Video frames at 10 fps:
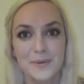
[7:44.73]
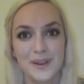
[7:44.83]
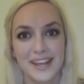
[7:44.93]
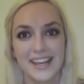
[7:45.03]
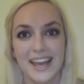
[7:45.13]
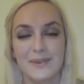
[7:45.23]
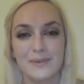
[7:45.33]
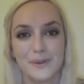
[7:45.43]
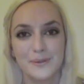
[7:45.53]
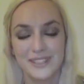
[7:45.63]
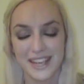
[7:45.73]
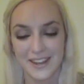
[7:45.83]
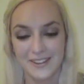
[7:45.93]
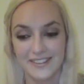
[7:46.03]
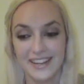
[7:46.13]
where I wrote
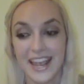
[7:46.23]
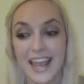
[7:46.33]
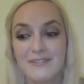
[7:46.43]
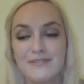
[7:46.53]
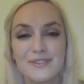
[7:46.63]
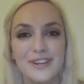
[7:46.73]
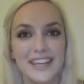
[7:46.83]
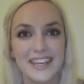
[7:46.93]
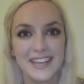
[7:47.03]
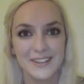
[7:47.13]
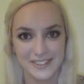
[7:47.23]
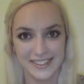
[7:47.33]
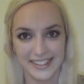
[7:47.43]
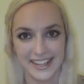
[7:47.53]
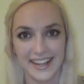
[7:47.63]
down every
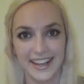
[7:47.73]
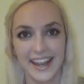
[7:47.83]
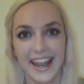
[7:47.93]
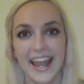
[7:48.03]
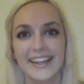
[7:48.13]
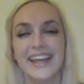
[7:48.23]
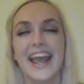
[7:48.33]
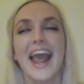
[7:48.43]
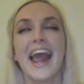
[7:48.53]
good thing and